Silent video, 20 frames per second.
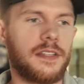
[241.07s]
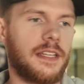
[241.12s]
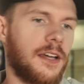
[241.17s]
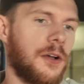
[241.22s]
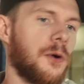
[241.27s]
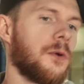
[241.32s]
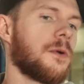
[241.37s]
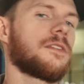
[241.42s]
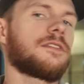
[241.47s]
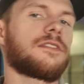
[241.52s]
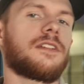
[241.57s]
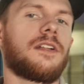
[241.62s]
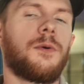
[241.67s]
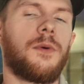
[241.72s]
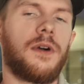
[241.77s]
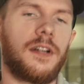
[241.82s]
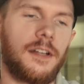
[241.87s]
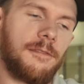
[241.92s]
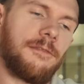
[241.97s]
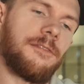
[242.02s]
that core is gonna
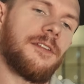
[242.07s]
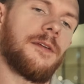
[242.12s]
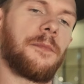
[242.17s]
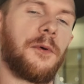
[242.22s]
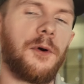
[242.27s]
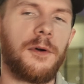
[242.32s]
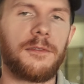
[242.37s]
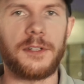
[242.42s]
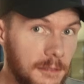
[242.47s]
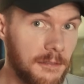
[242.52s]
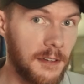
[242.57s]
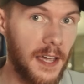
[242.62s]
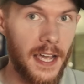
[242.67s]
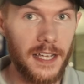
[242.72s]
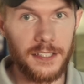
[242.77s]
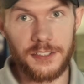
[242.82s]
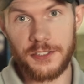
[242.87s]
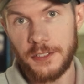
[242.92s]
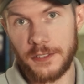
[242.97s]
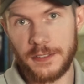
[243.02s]
wanna flip over
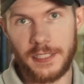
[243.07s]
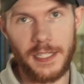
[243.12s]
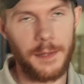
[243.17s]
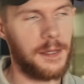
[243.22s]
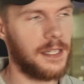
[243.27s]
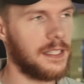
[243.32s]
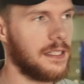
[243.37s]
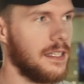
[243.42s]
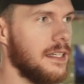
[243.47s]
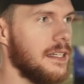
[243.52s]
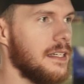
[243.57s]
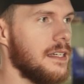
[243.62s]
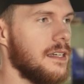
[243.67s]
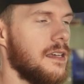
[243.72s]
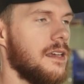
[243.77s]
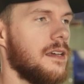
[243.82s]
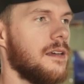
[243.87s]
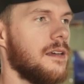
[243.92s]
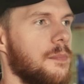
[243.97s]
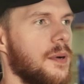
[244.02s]
faster typically,
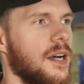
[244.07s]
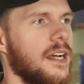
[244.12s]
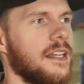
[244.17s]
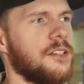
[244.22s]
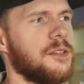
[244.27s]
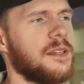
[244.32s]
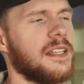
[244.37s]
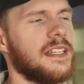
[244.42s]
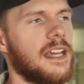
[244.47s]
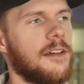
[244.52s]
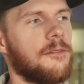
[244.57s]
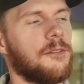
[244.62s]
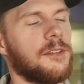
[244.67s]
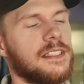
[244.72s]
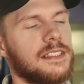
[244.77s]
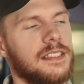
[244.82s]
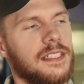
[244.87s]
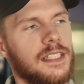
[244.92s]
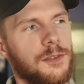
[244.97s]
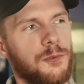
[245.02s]
but you can definitely
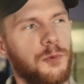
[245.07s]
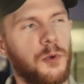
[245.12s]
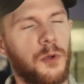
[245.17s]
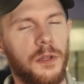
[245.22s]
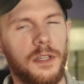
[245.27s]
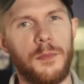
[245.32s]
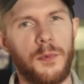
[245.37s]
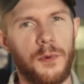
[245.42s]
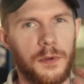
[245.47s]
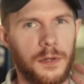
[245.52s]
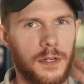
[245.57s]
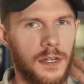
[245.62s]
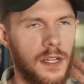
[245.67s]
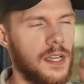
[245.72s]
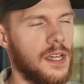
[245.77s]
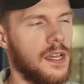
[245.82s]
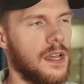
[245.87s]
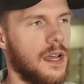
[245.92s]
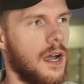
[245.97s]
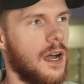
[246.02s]
see it roll more
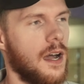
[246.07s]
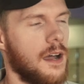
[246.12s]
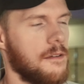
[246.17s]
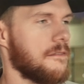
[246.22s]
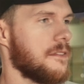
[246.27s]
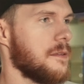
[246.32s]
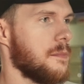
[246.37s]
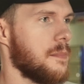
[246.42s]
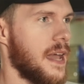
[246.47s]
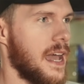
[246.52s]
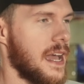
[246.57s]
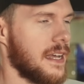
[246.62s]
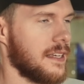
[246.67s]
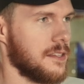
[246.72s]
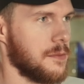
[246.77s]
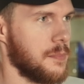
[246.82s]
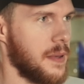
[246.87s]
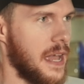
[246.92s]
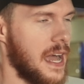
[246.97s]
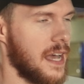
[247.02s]
off the back of
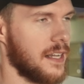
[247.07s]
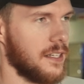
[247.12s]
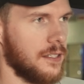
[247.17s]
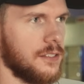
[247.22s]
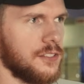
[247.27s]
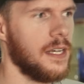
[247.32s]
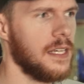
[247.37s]
the pattern.